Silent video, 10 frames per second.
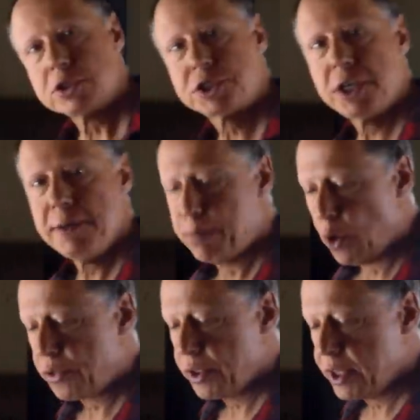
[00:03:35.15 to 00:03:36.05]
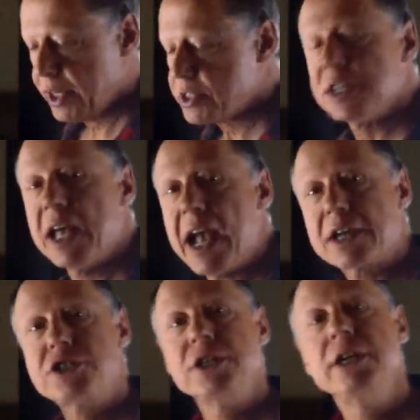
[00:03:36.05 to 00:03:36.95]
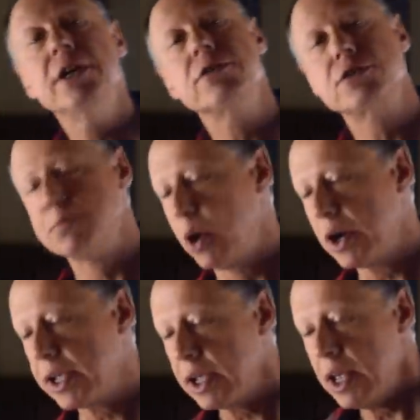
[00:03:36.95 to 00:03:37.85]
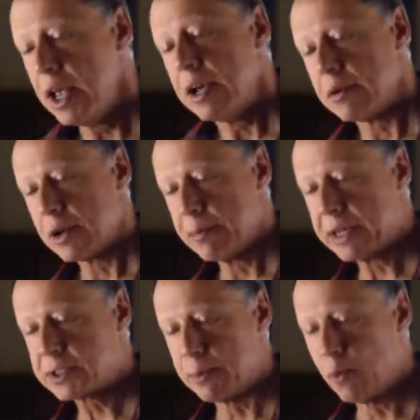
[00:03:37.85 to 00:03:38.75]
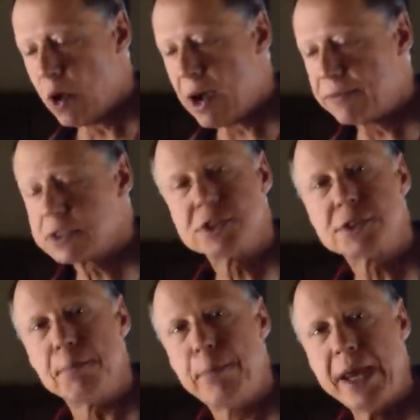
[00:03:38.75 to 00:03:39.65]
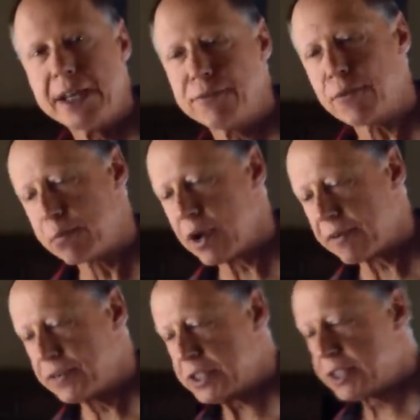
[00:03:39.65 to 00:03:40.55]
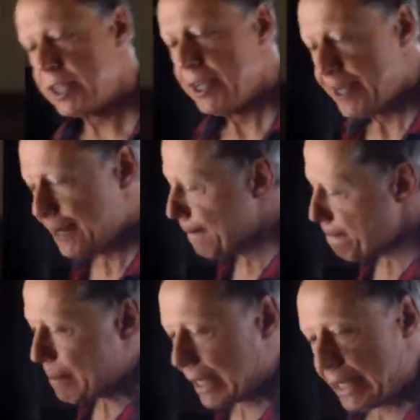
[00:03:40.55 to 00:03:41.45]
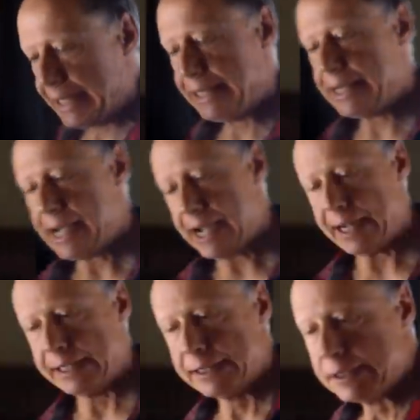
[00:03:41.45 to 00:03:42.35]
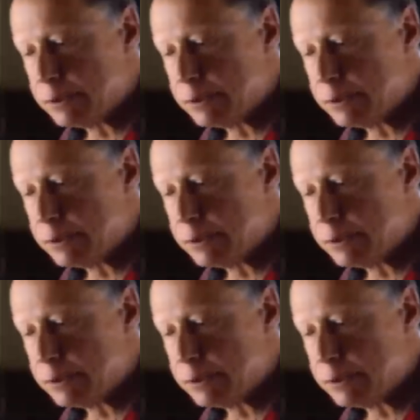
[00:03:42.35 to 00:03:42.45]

you'll see both of these in action here this morning. I'm going to make some waffles and some bacon for breakfast. And uh,